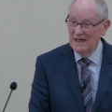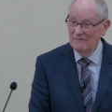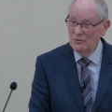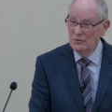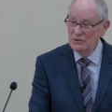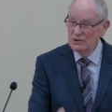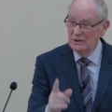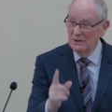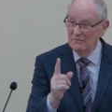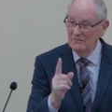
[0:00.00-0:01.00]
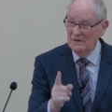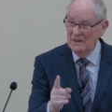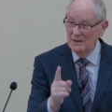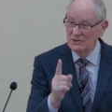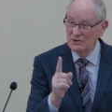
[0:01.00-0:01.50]
If you still
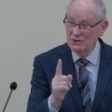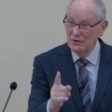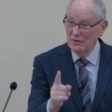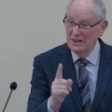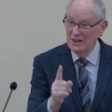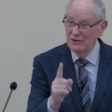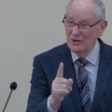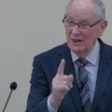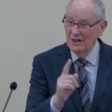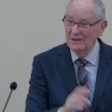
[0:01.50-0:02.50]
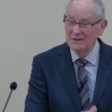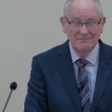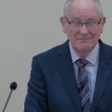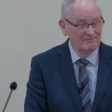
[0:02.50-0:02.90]
feel a stirring in your heart,